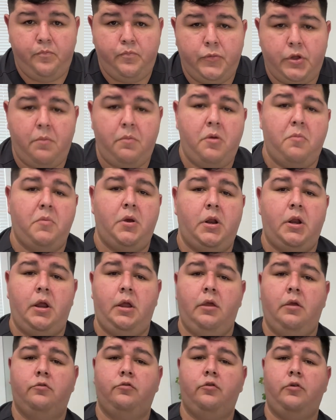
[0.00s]
I'm in my
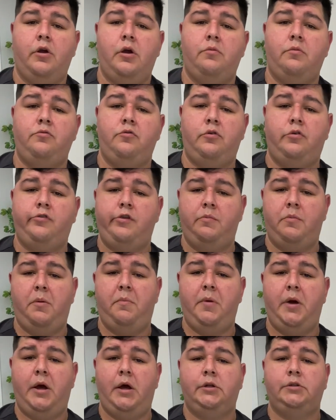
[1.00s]
9-year scrub. You can see my
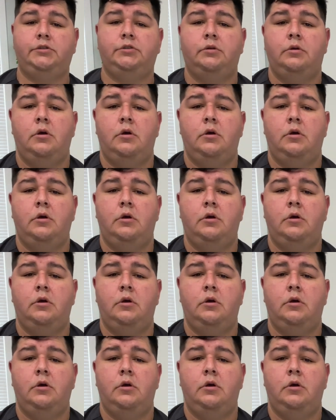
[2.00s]
badge.